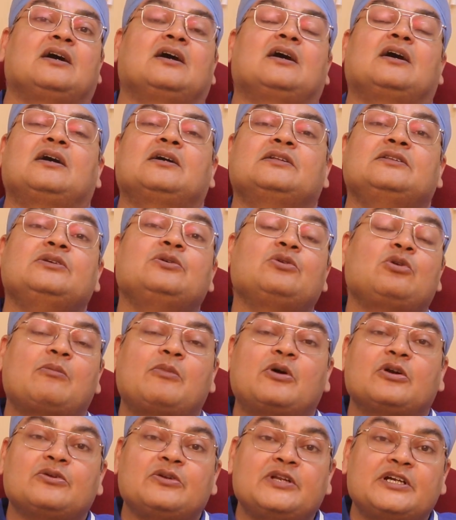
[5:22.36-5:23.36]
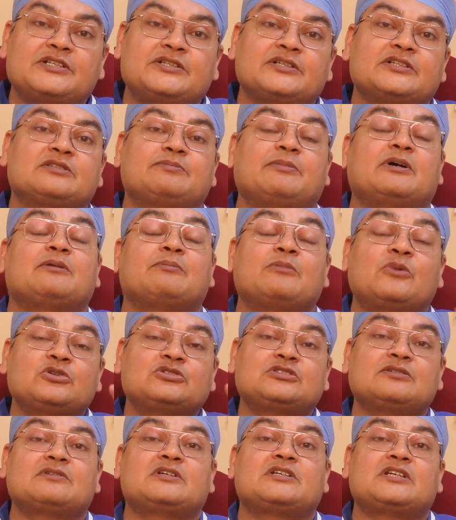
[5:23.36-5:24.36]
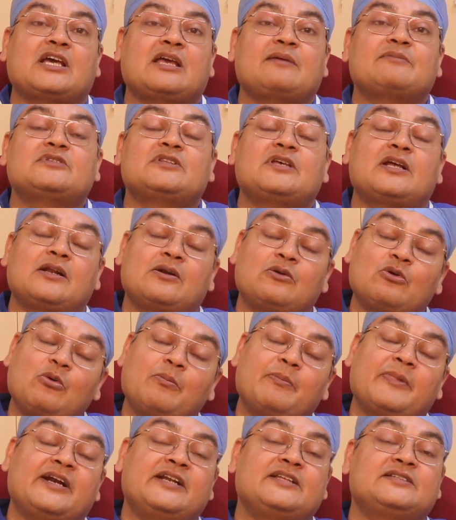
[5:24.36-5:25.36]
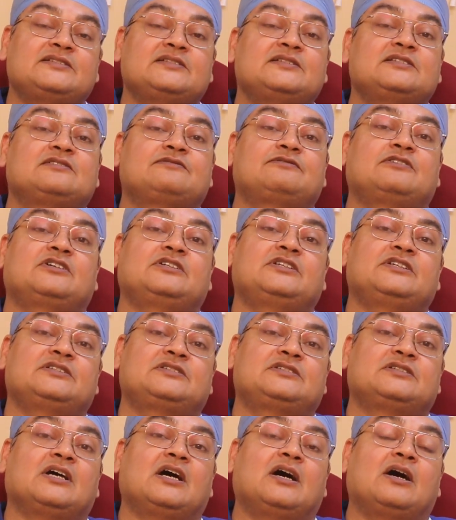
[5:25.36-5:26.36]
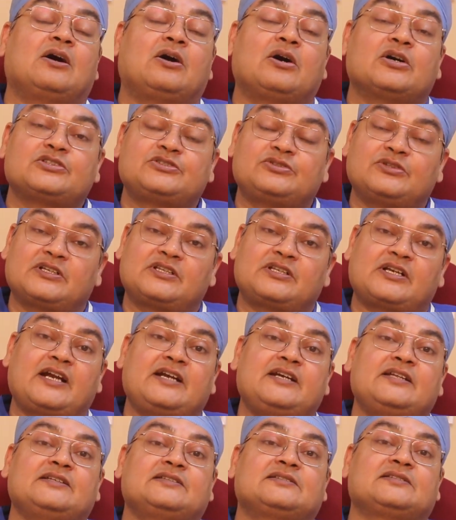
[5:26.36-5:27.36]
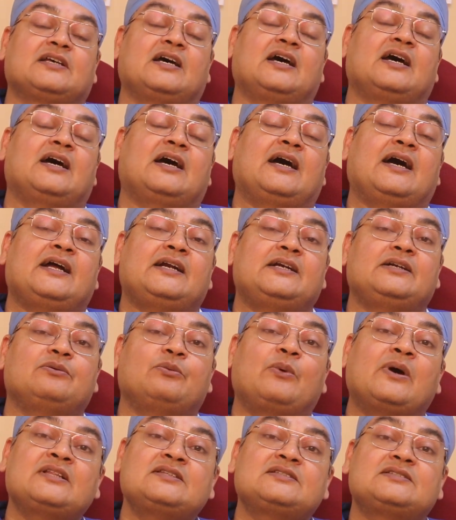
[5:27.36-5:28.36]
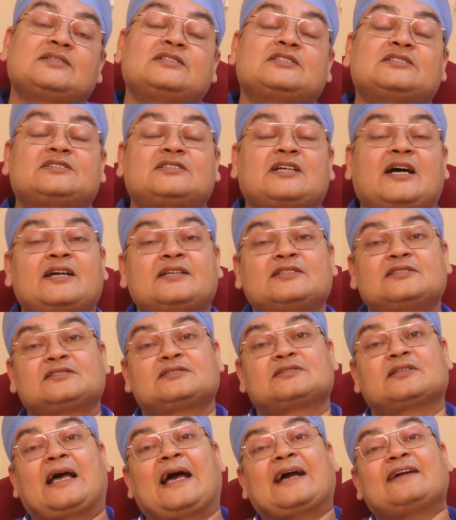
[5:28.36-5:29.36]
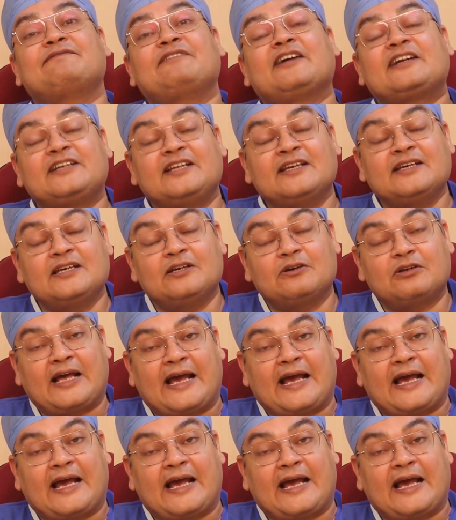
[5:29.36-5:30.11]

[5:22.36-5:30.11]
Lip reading: neuromodulators, but most of the times there are no medicines for this osteoarthritis. And once it starts affecting your